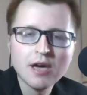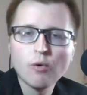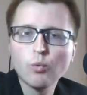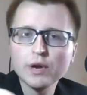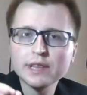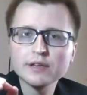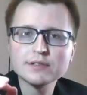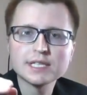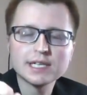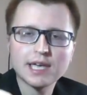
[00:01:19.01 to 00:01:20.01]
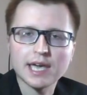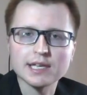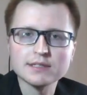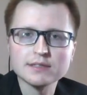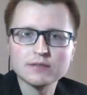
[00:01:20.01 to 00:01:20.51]
When there's a
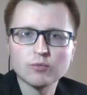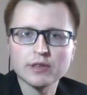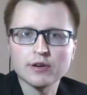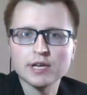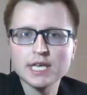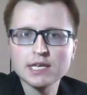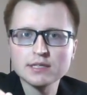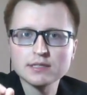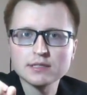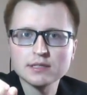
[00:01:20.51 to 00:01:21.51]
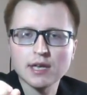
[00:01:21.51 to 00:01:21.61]
case where there is